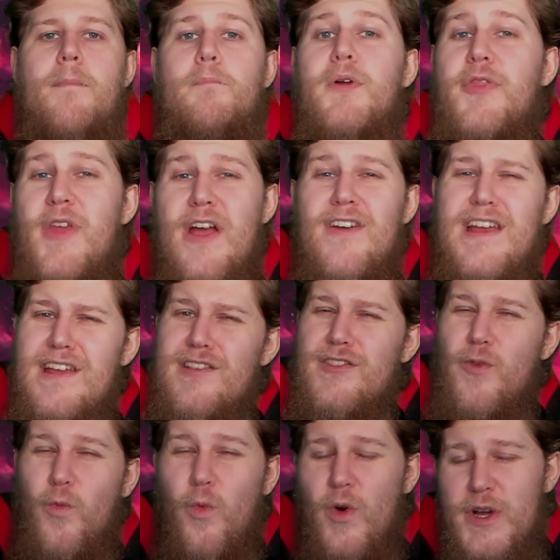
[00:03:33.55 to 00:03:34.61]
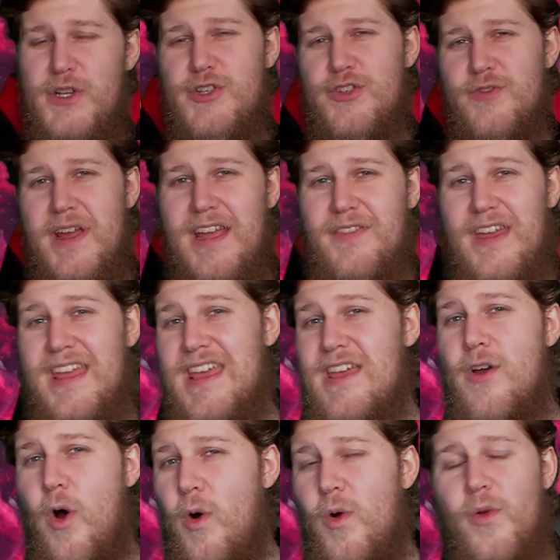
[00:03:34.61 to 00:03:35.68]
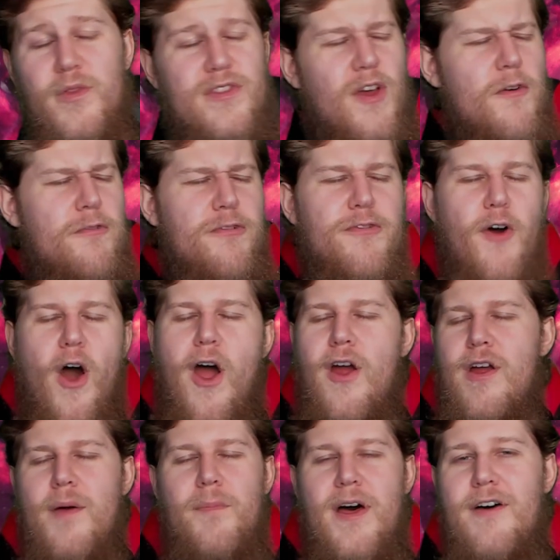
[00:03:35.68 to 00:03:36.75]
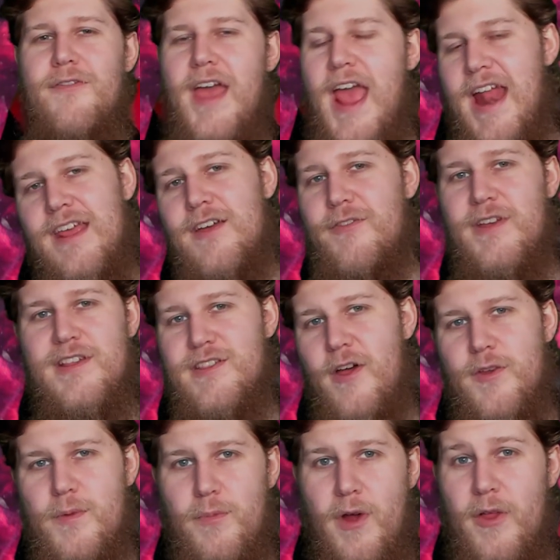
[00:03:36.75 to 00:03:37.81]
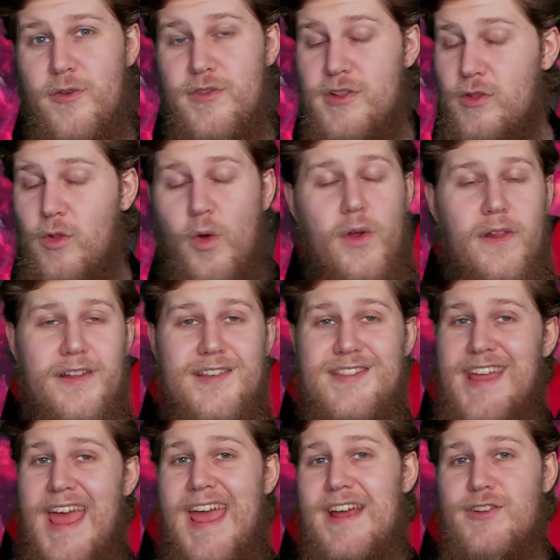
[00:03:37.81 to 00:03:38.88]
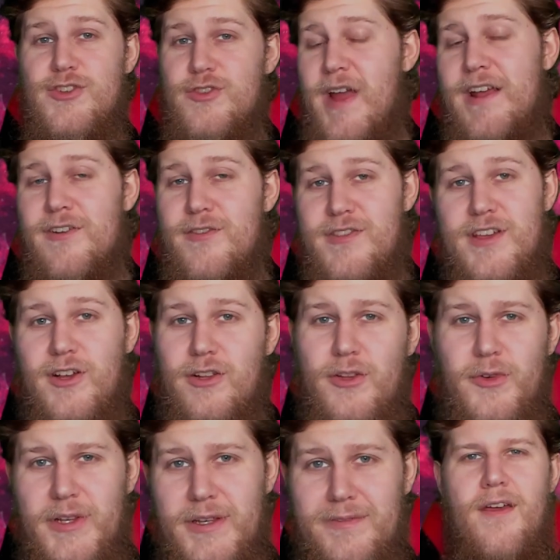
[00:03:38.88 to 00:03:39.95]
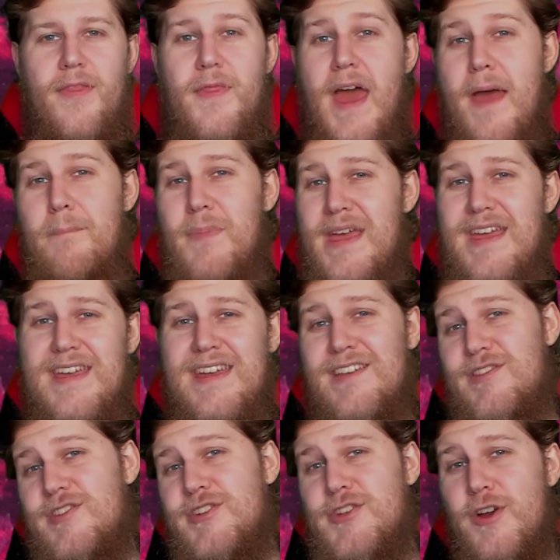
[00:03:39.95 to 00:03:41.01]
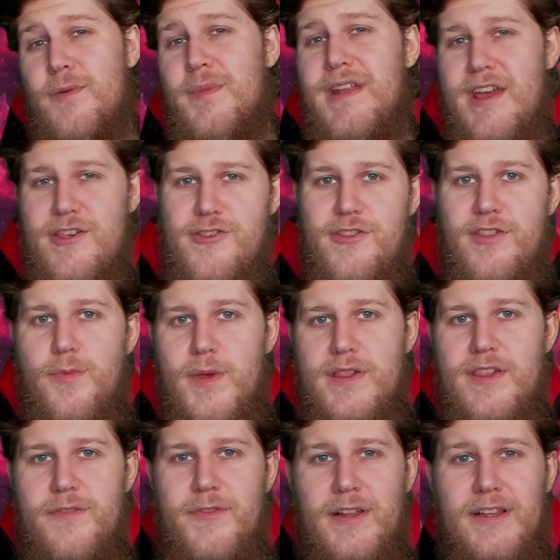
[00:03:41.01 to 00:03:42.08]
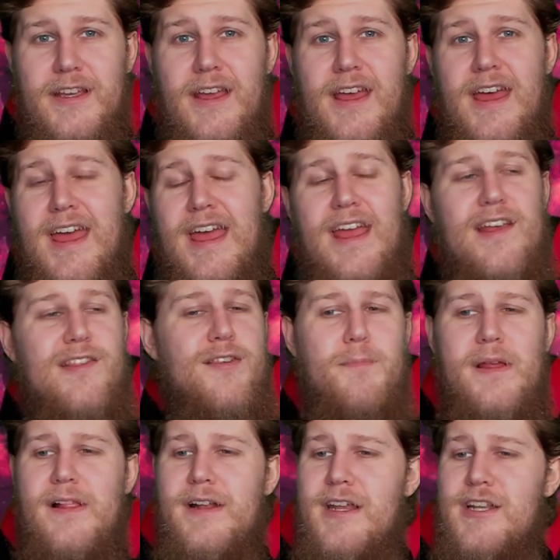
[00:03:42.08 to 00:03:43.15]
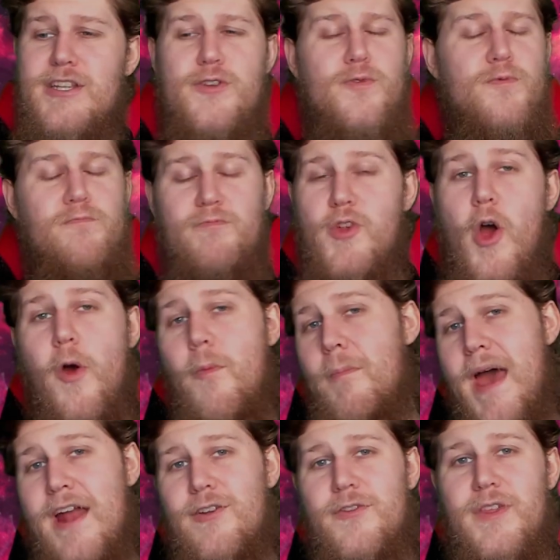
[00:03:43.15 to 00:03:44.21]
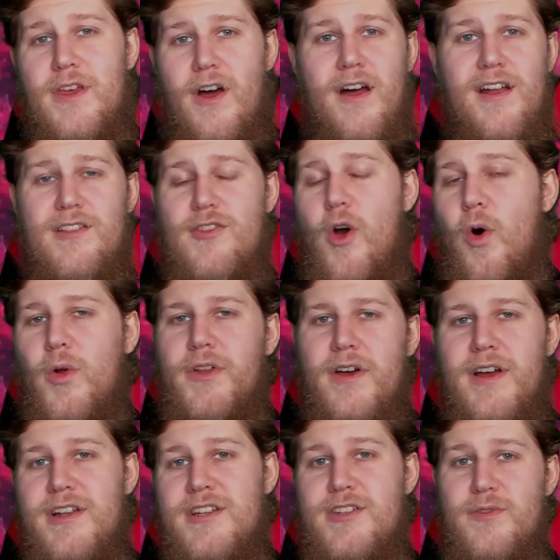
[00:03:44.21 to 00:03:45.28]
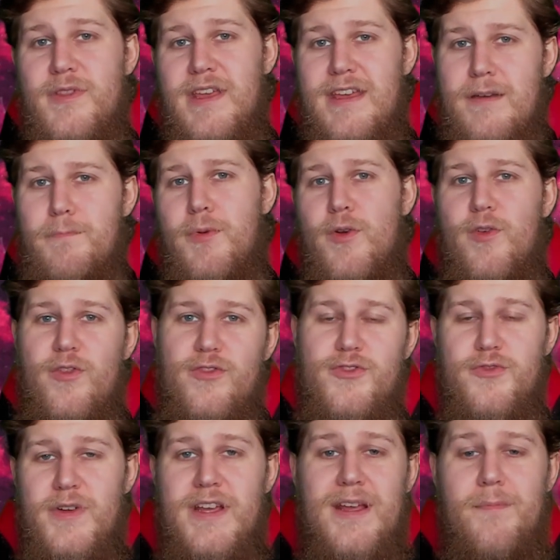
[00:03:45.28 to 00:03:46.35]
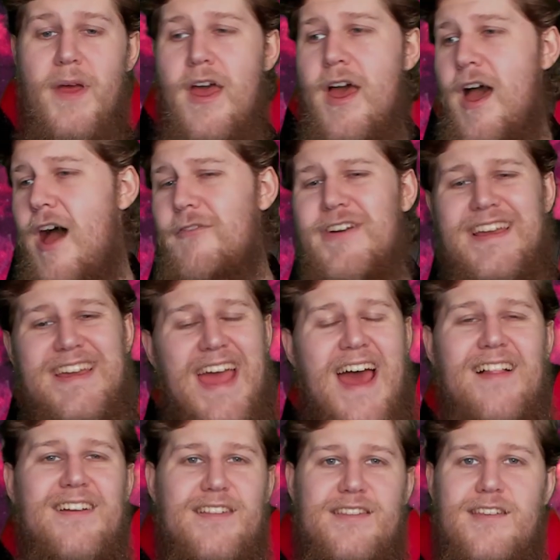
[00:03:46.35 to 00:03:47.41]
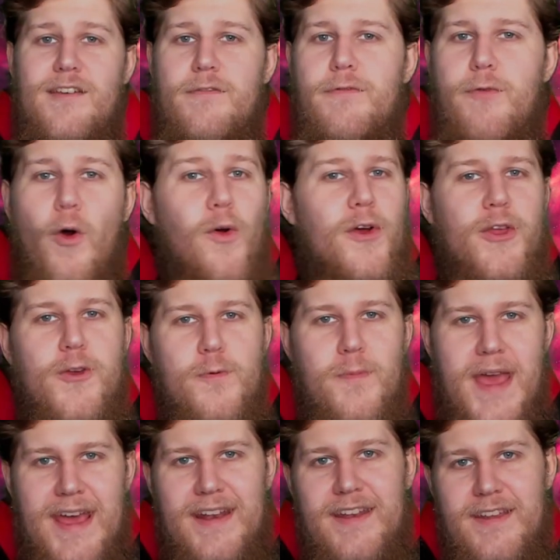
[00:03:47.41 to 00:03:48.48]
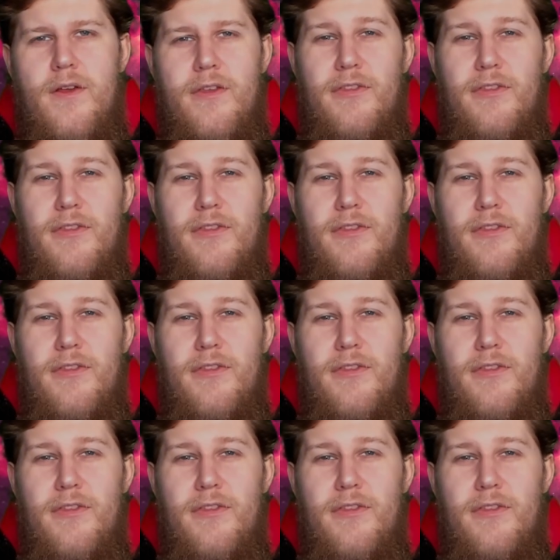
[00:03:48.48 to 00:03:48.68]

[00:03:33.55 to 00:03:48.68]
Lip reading: But there is one trait that he holds far above any of his other brothers, loyalists and traitors included. That being his determination specifically, his ability to, no matter the odds, hold on to the Emperor's dream of a galaxy for humanity.